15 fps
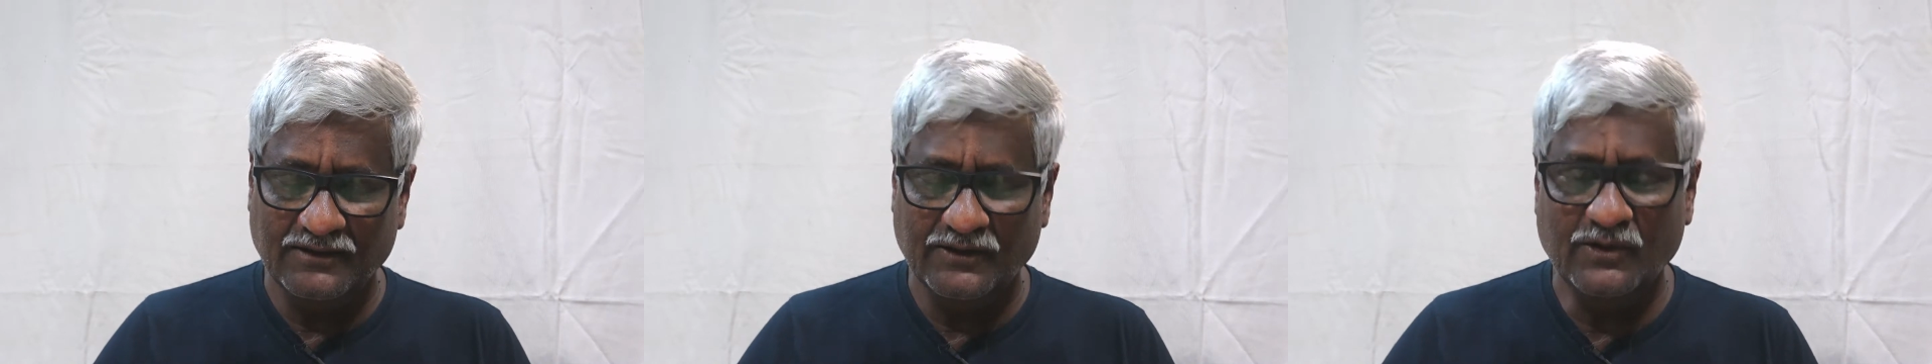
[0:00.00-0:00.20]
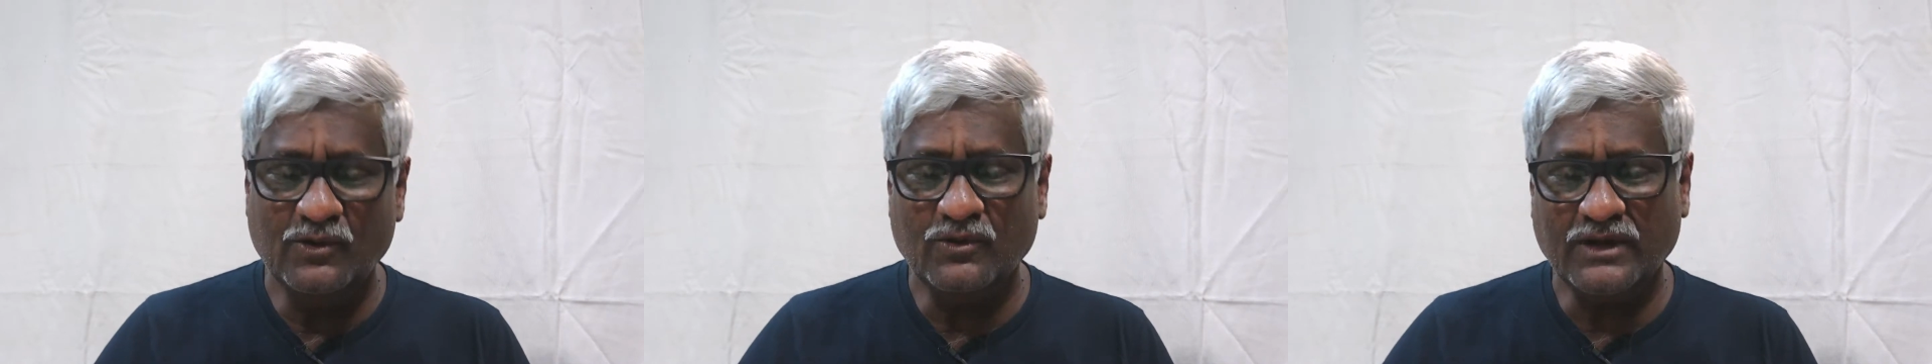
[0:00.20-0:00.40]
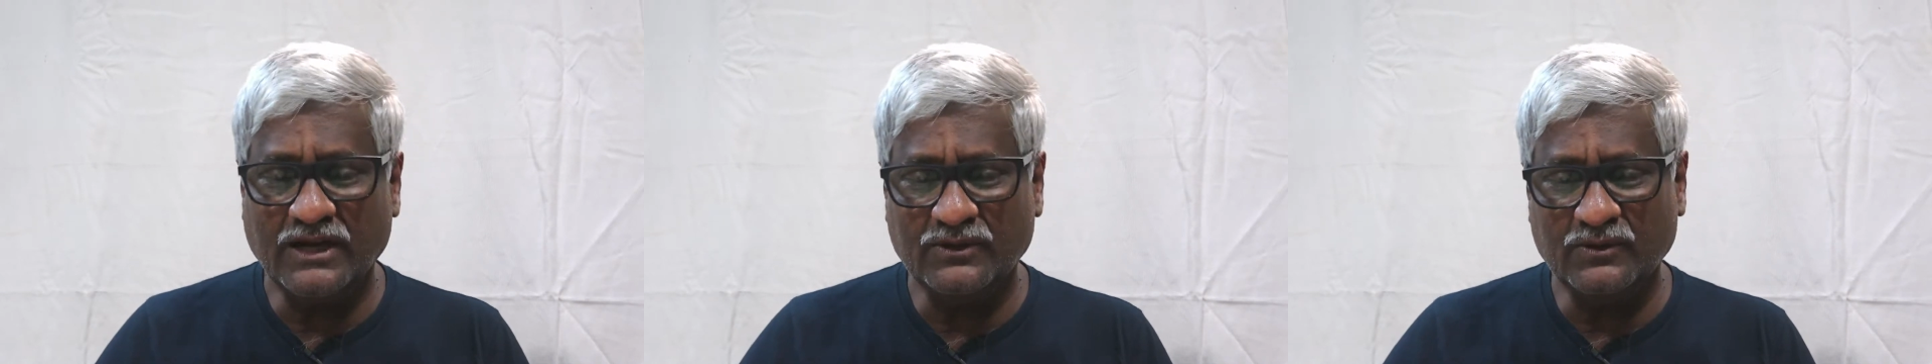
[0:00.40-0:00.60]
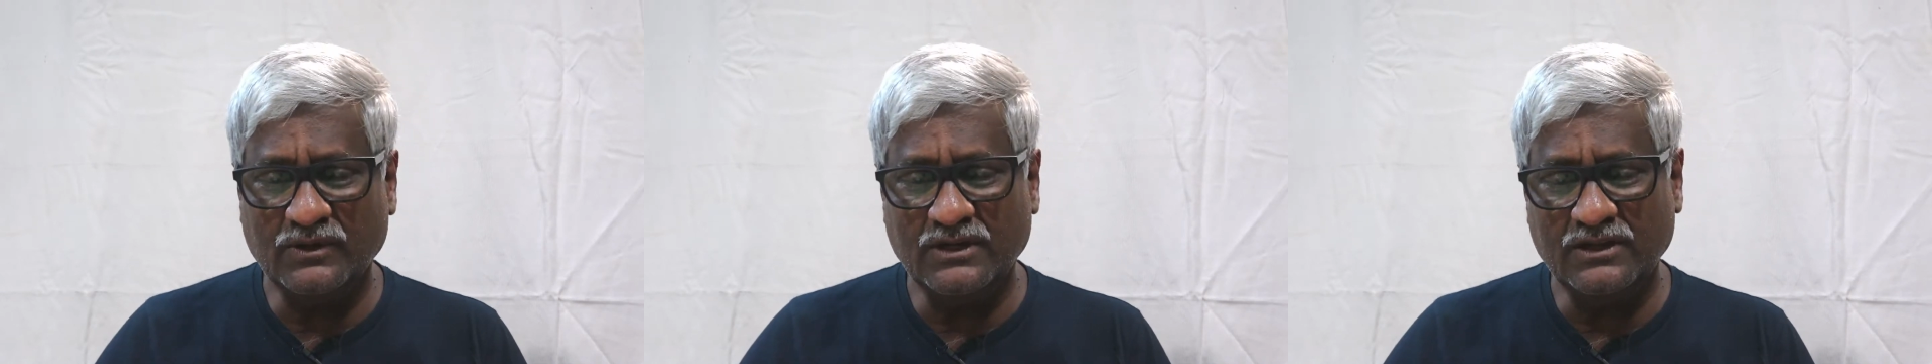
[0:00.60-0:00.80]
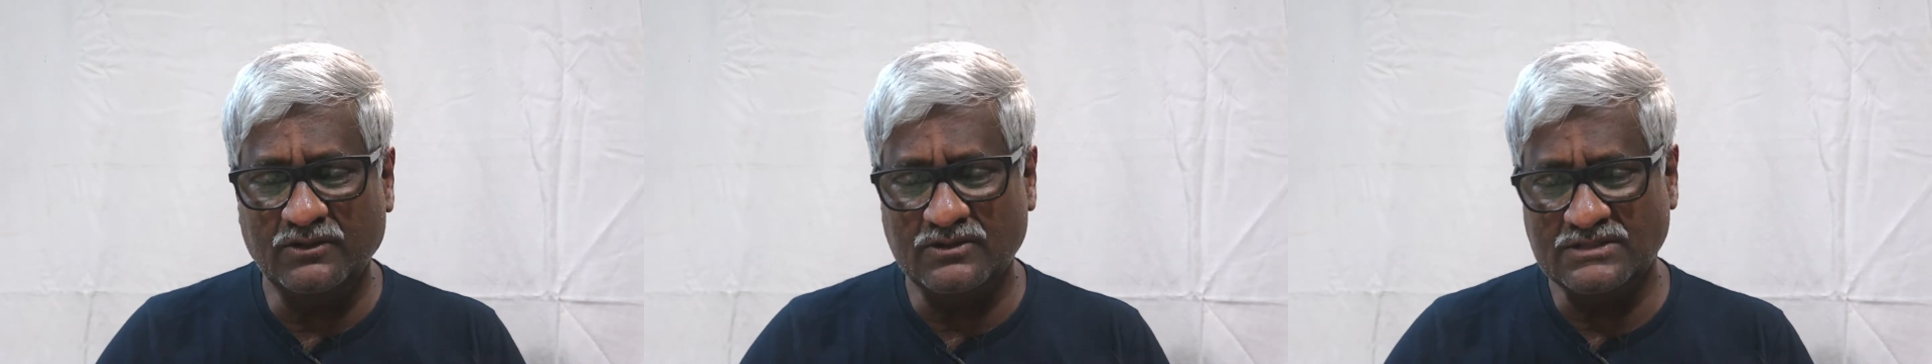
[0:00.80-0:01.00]
You look at
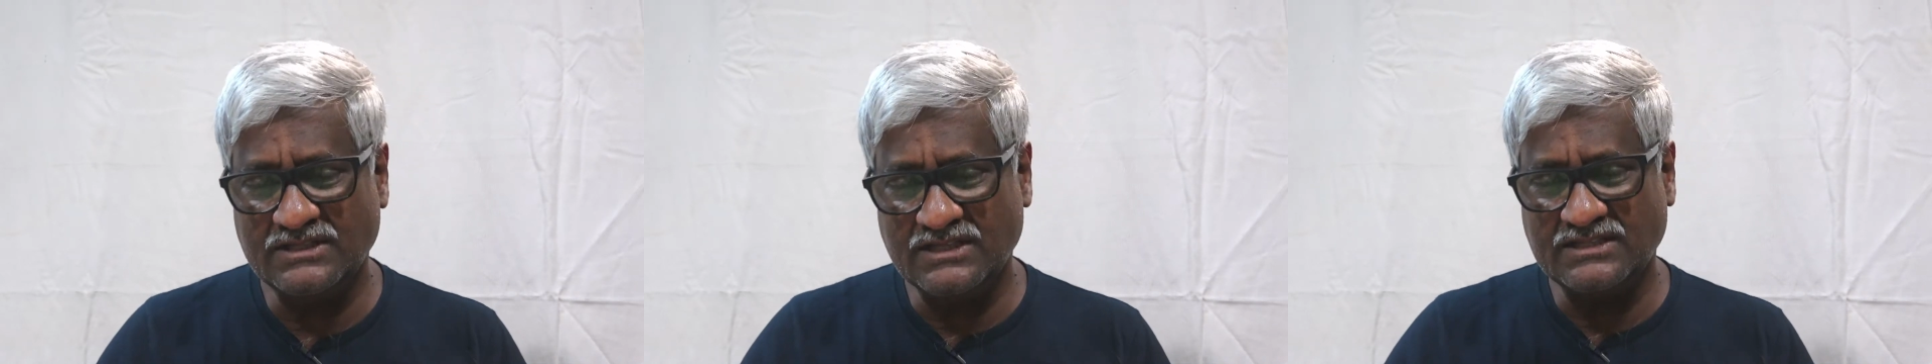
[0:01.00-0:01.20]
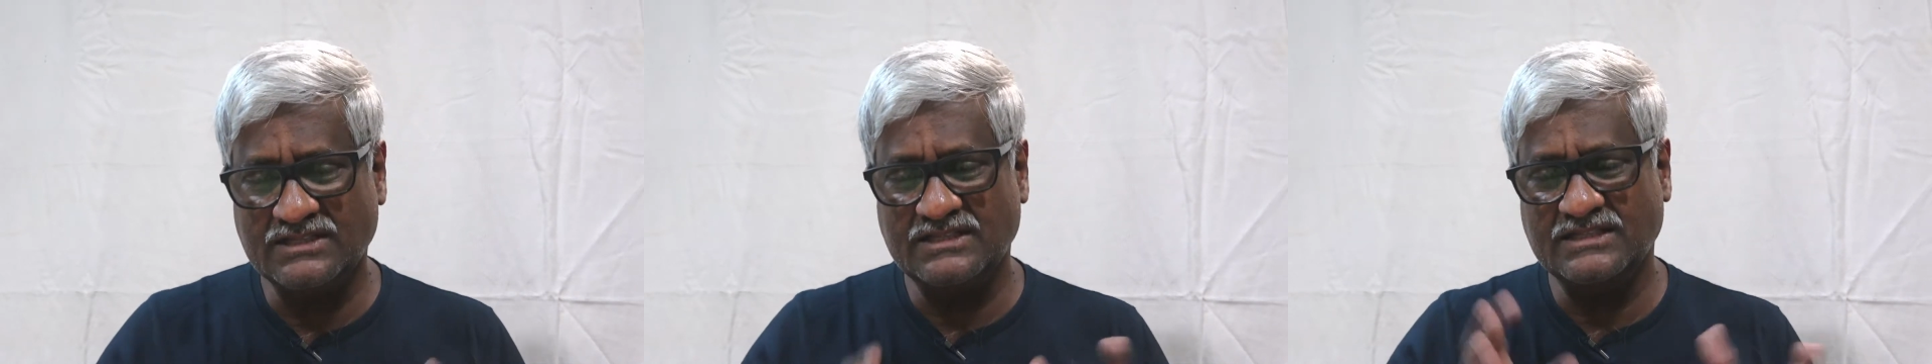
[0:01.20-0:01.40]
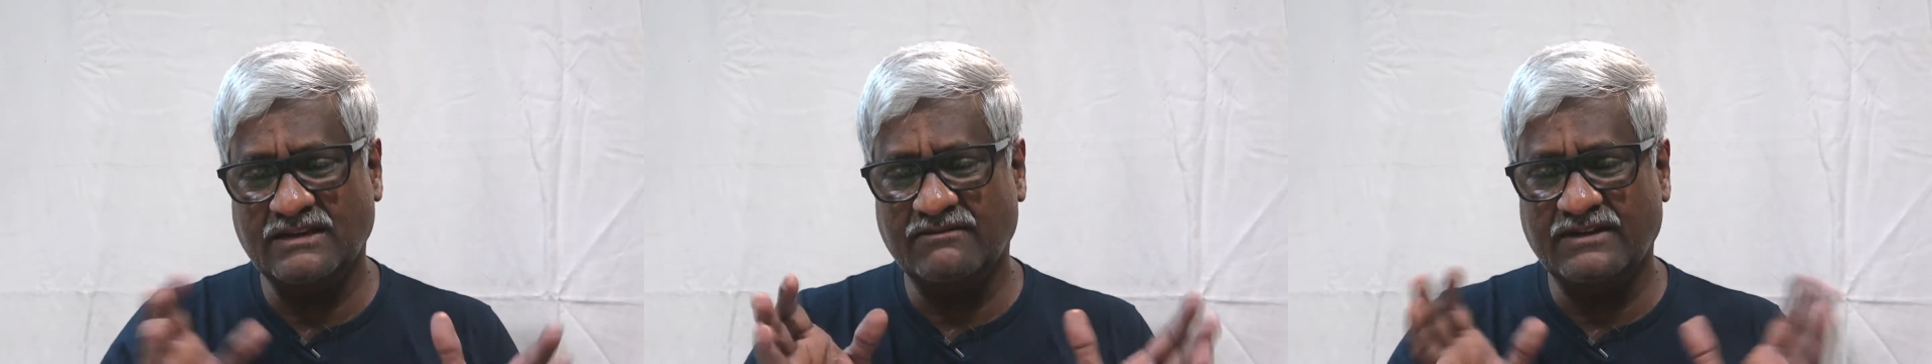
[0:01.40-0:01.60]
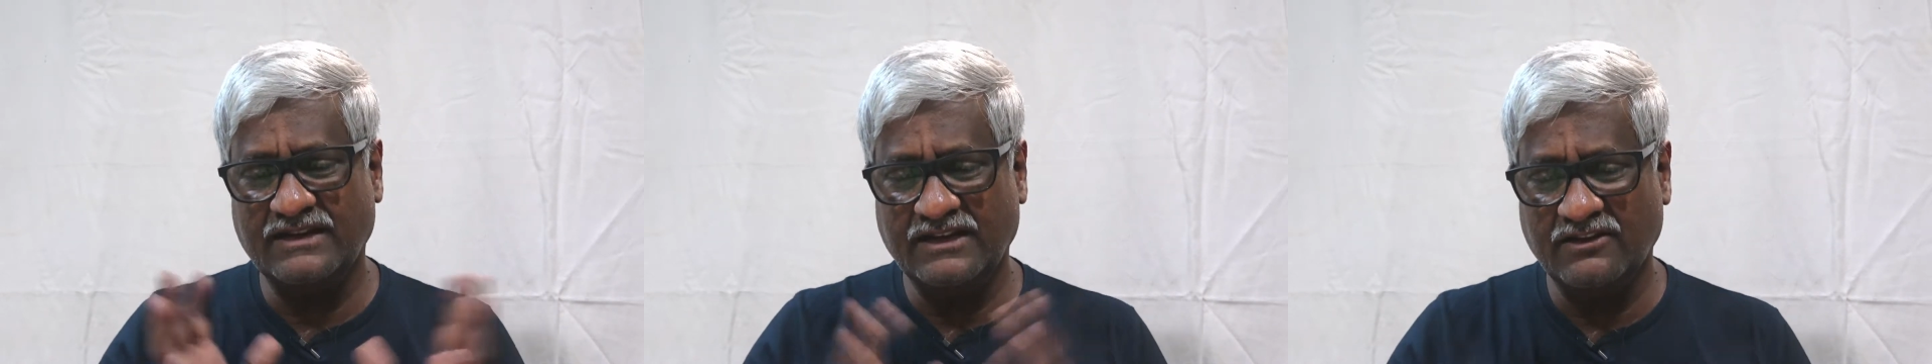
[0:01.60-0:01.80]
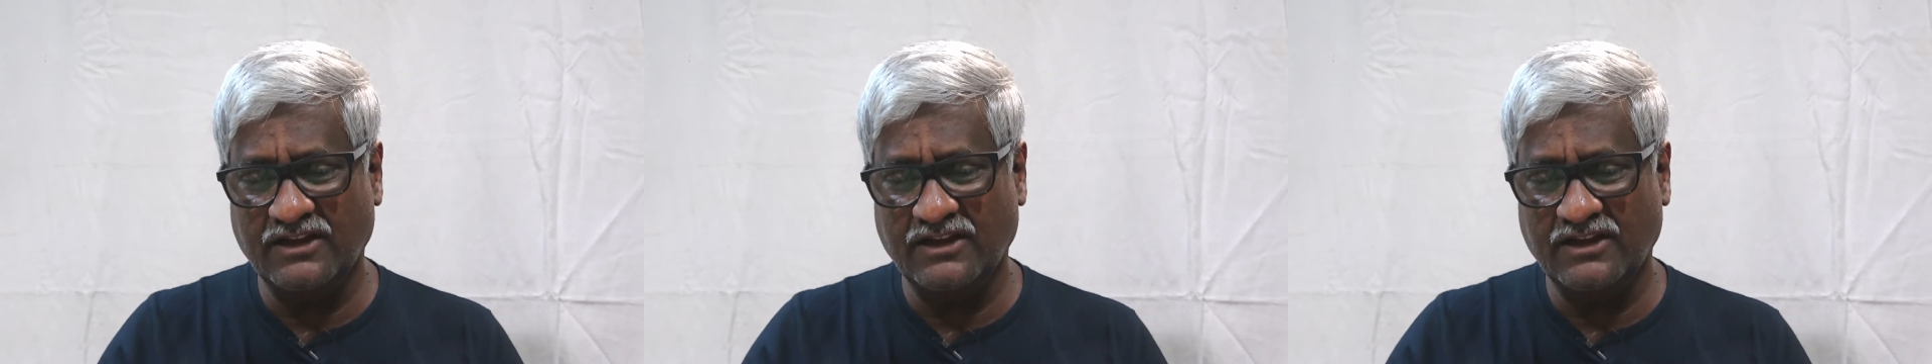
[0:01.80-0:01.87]
only the 60, 70,